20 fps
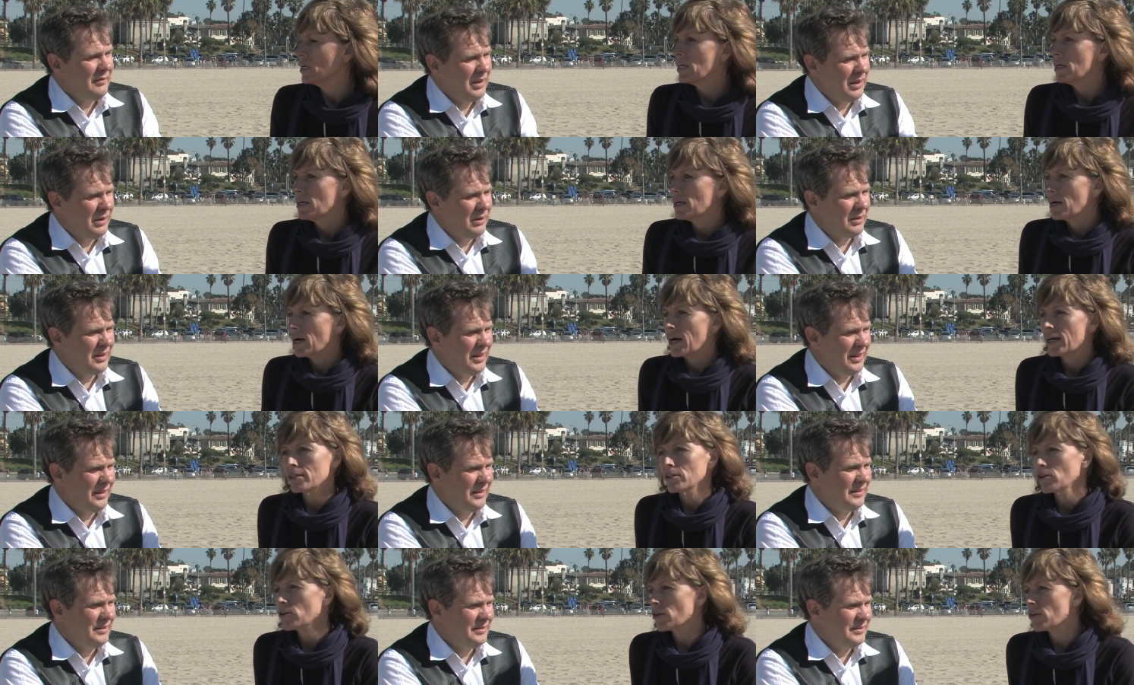Speaker 1: Okay. I
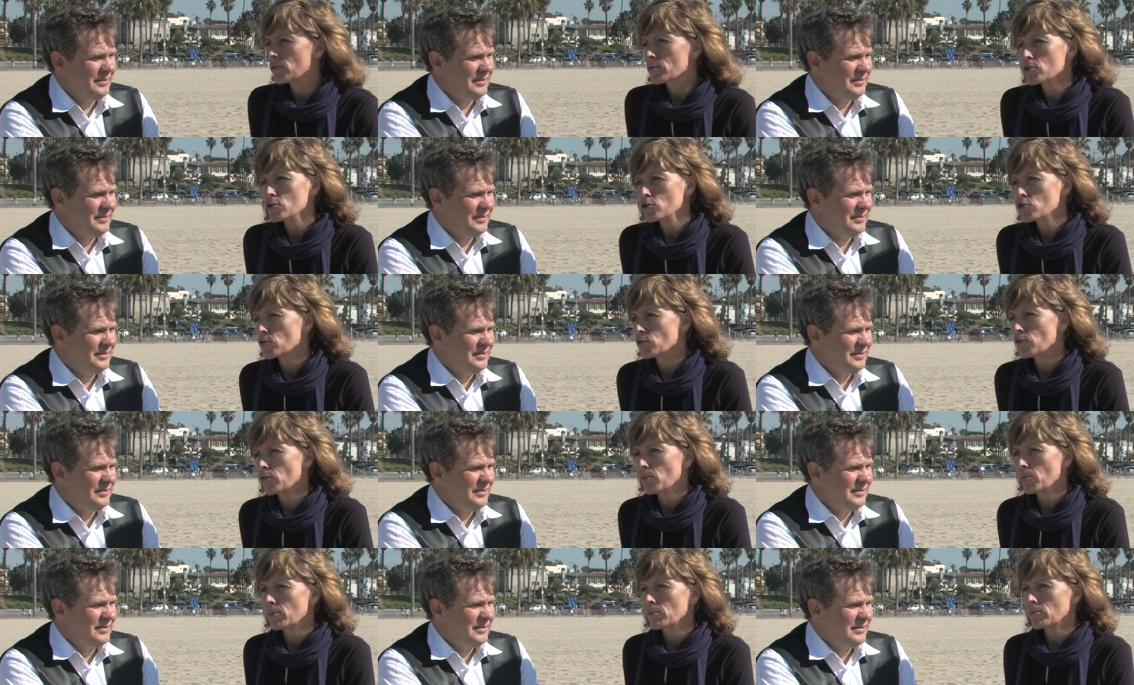know that was true
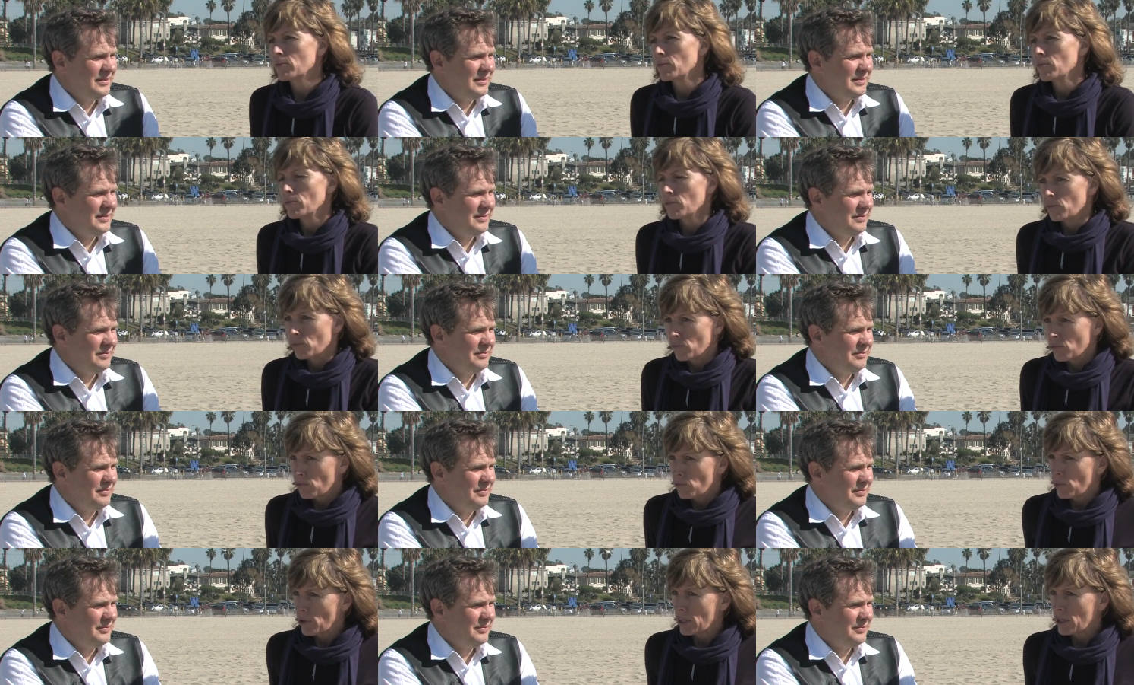from
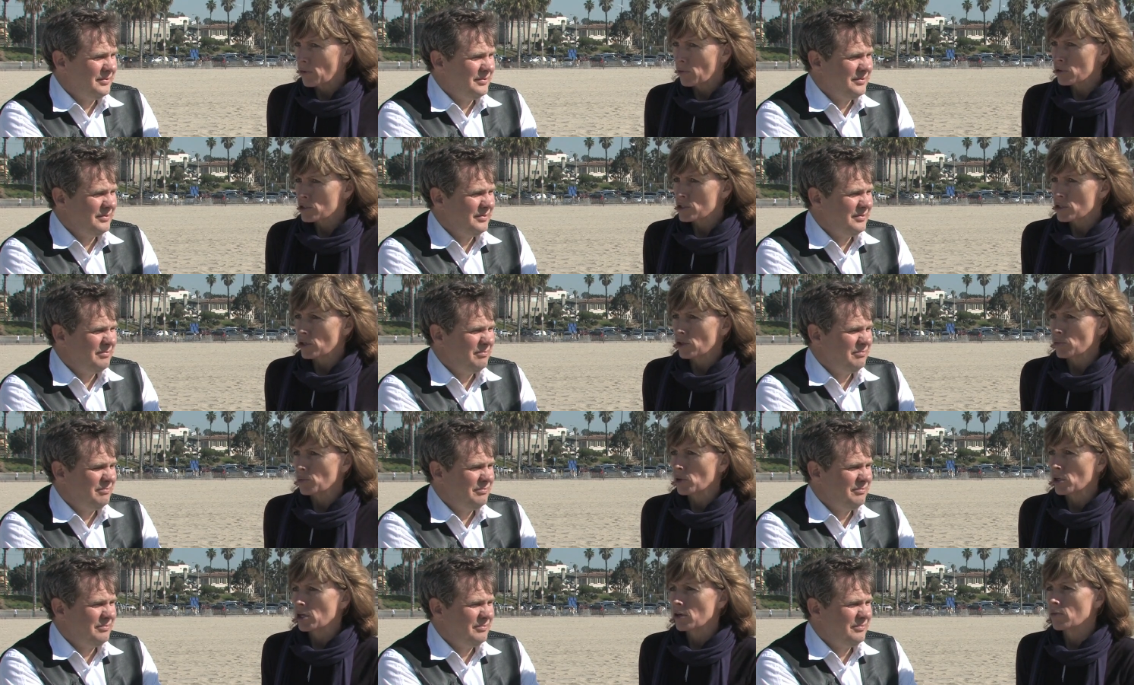when I was started
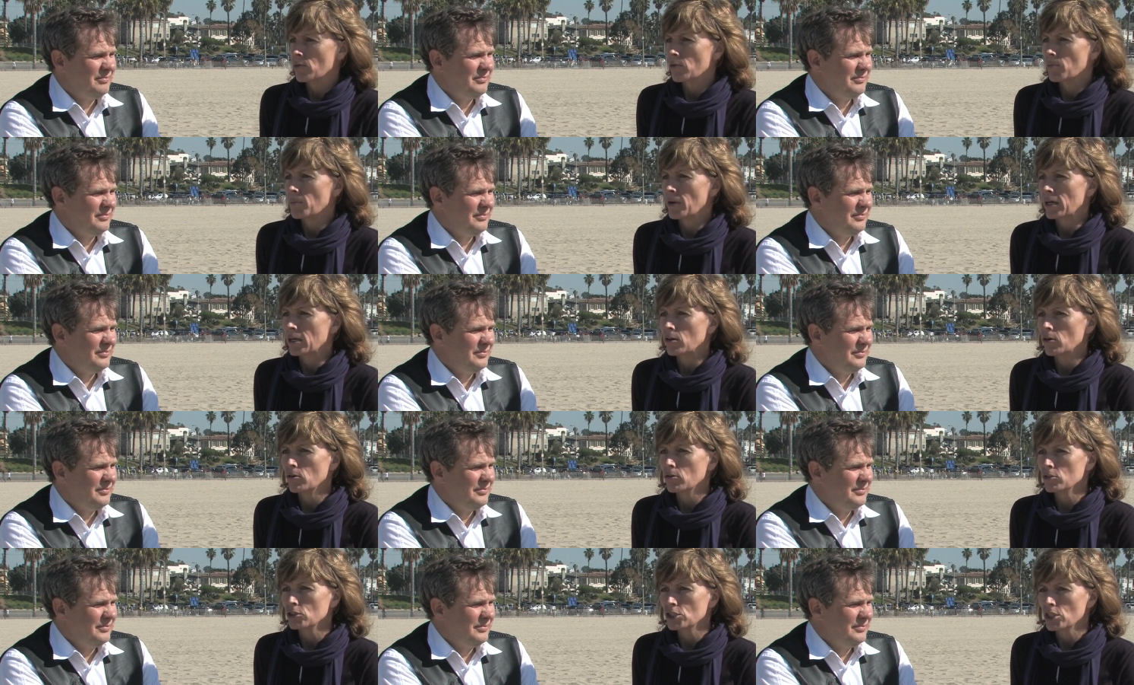working with my
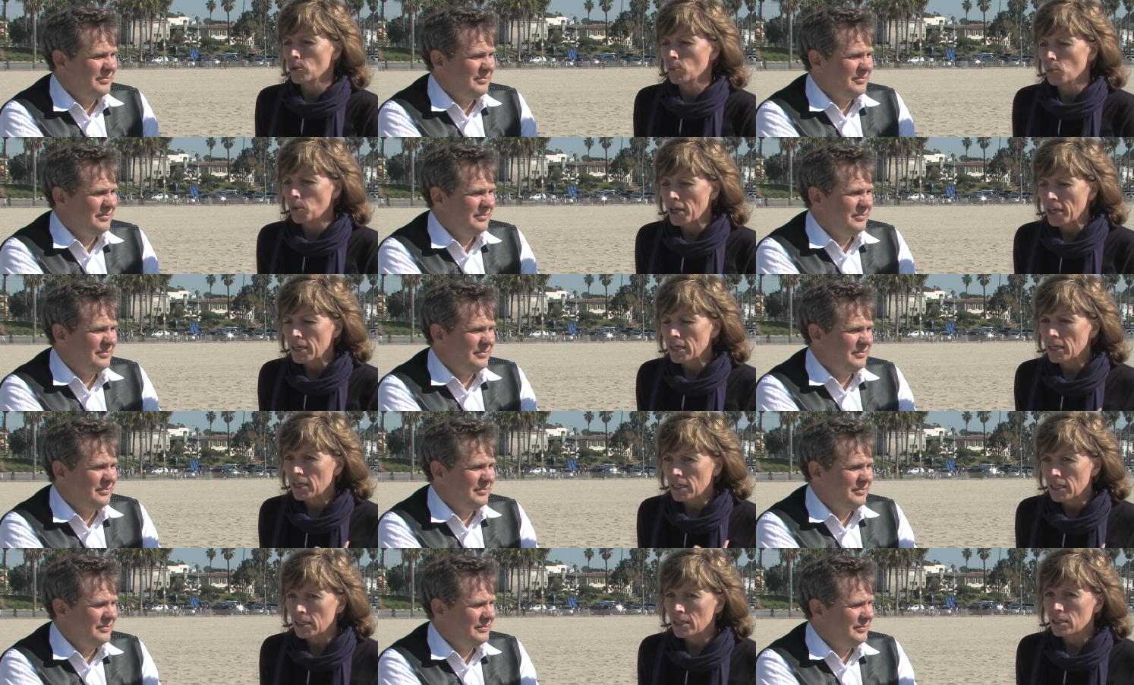coach. The way
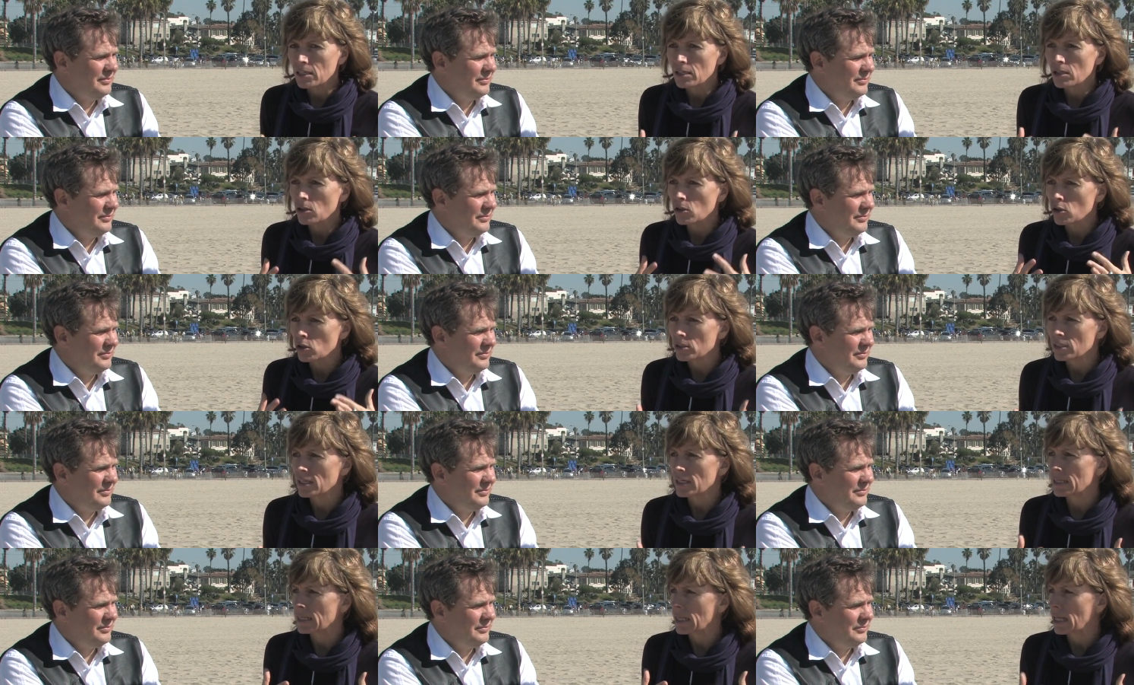he looked
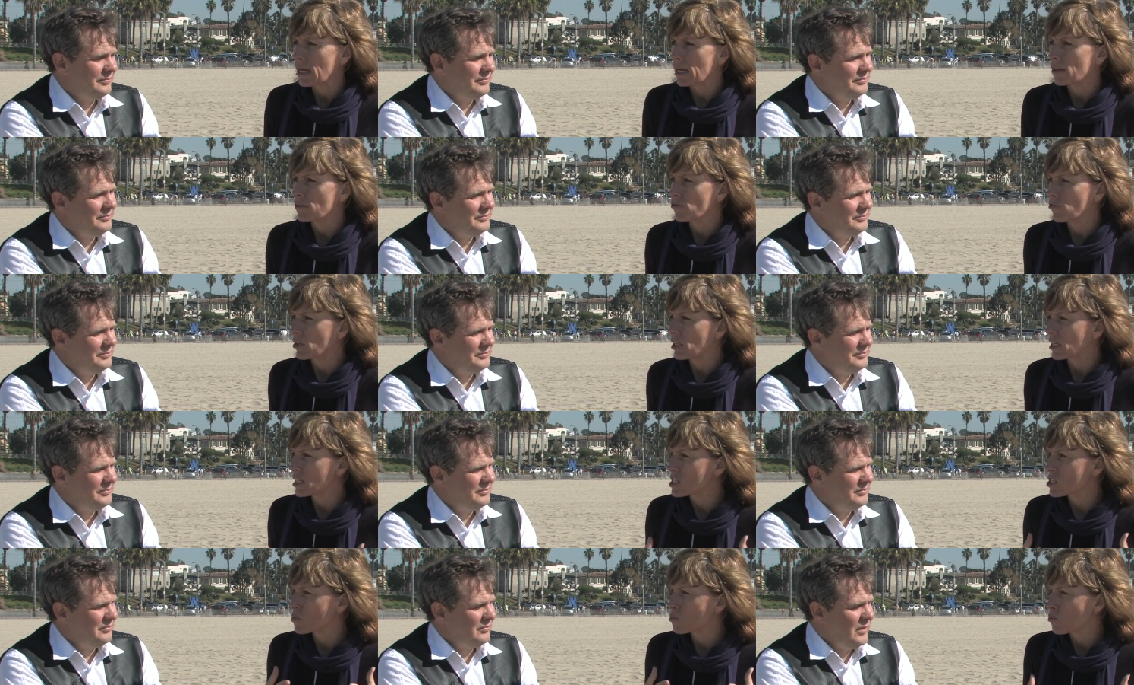at life and
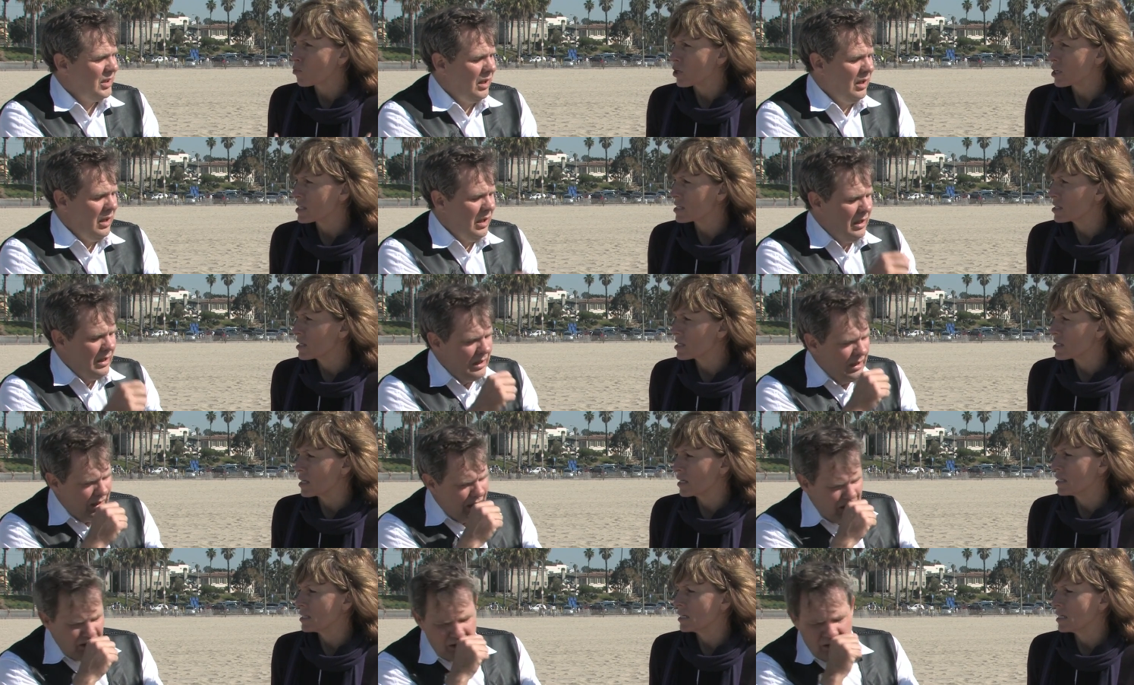expressed his
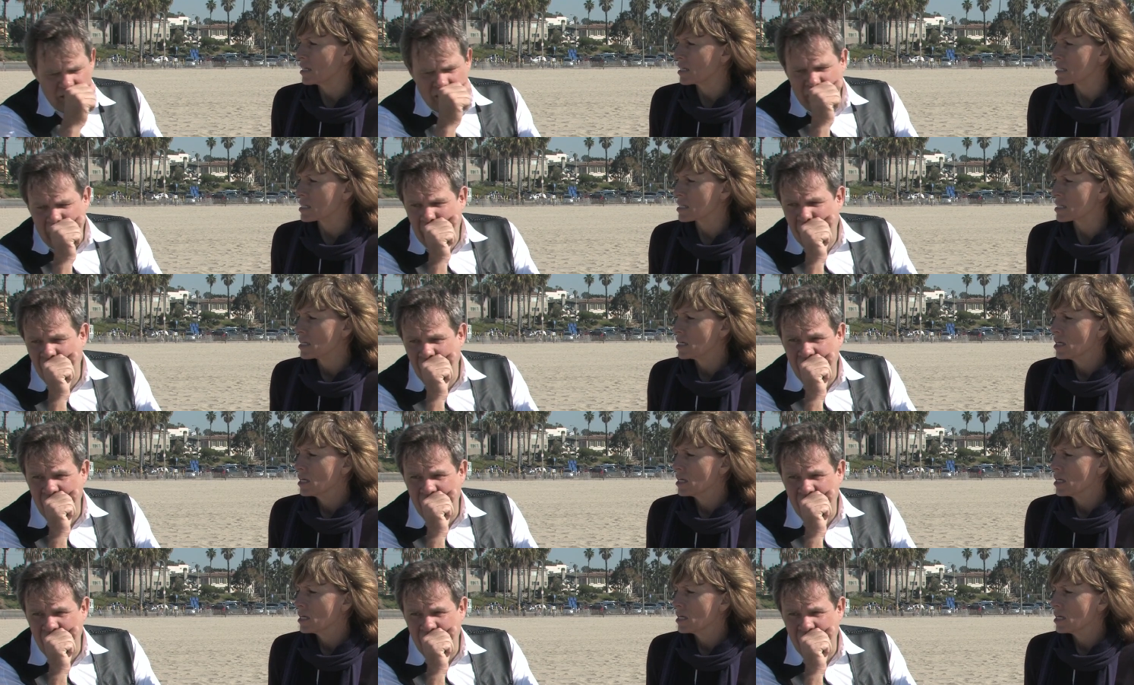ideas,